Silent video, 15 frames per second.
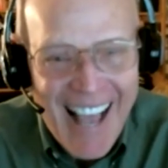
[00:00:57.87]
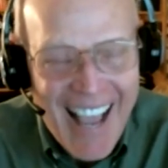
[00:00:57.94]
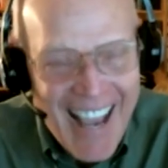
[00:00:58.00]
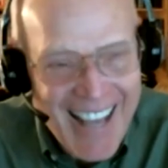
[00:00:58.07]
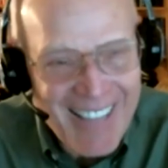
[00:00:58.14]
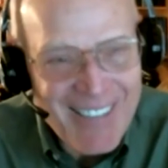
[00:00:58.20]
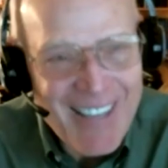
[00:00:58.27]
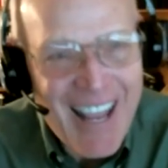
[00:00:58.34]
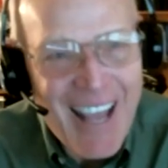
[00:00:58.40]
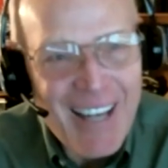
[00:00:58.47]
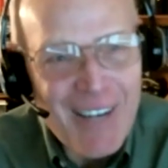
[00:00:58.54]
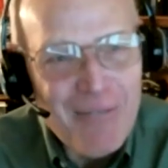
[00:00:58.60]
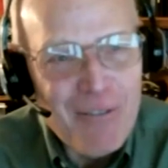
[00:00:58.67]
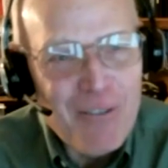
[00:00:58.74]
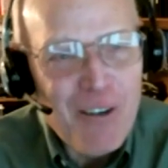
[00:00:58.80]
And
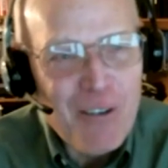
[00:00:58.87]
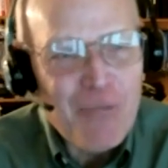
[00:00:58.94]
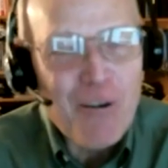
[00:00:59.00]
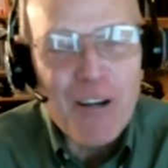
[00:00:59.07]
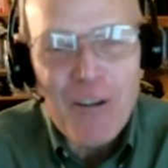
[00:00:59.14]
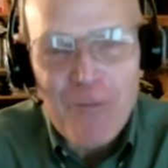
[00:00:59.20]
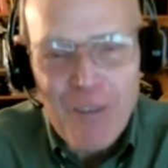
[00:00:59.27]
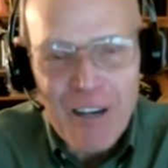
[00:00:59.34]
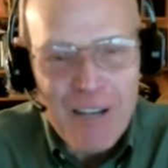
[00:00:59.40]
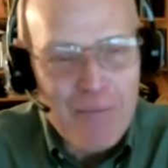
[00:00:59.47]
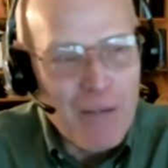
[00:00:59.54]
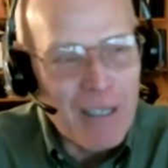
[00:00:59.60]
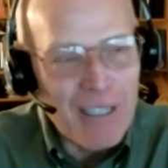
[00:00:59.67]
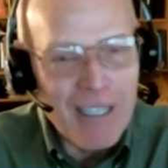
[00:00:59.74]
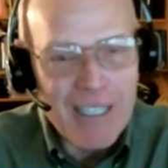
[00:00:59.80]
it was really
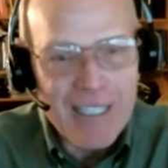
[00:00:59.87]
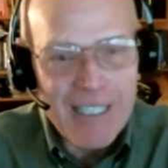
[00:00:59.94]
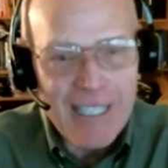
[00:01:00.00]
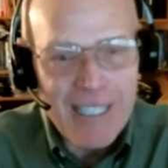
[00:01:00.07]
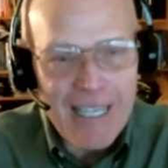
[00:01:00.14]
funny because